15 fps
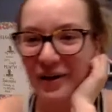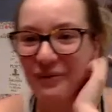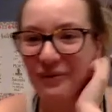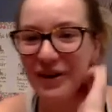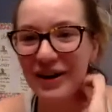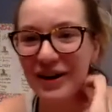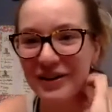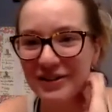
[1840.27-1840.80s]

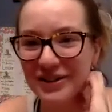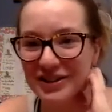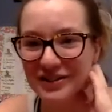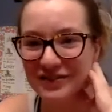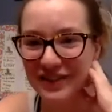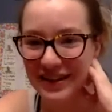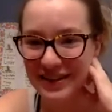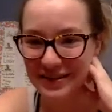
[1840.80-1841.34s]
Where's your
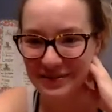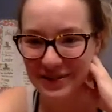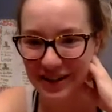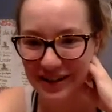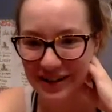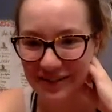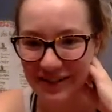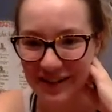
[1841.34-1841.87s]
face? I'm
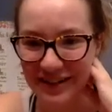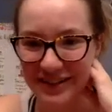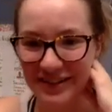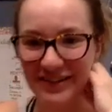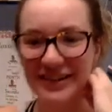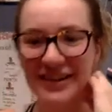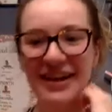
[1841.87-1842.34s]
trying to find you.